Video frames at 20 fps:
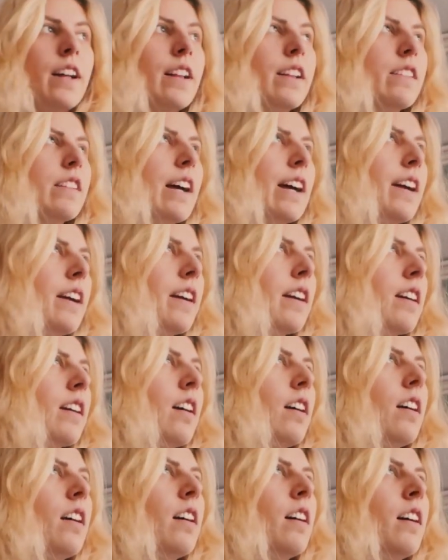
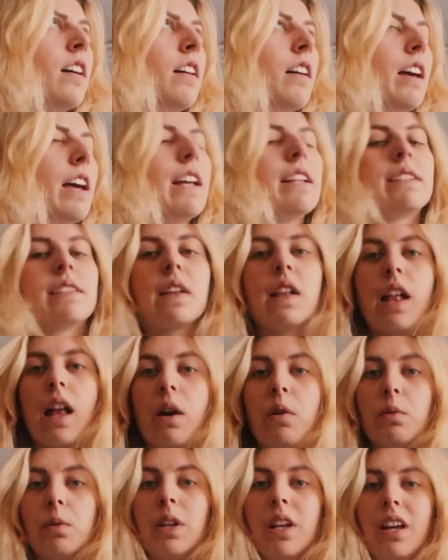Like, it's
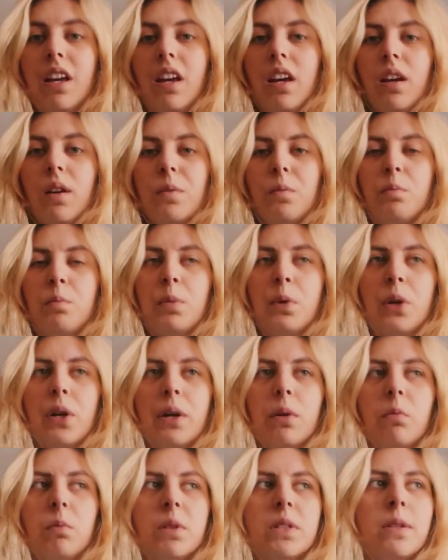cloudy, but
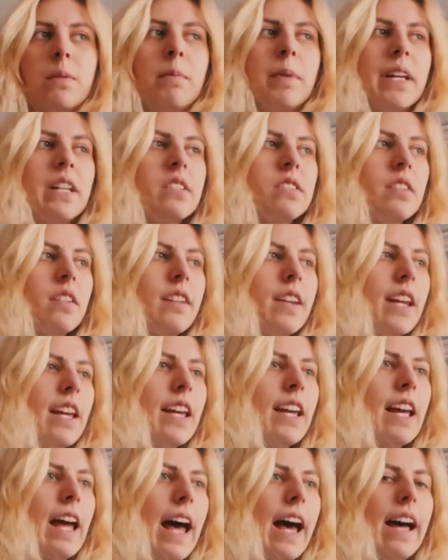it was a bit
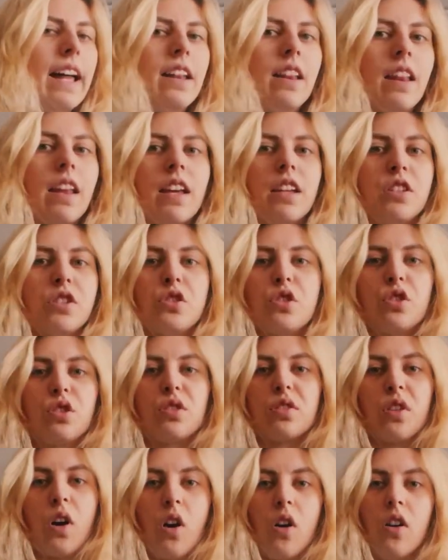sunny and it's
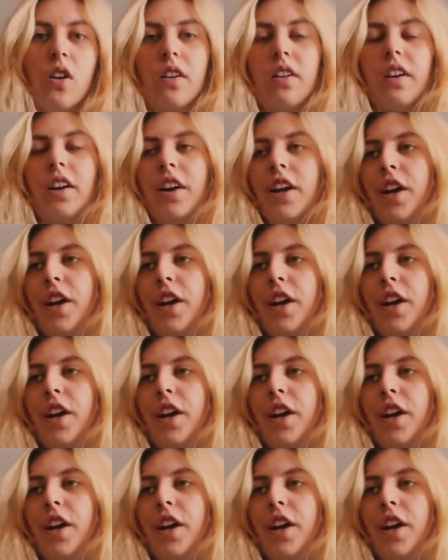just hot.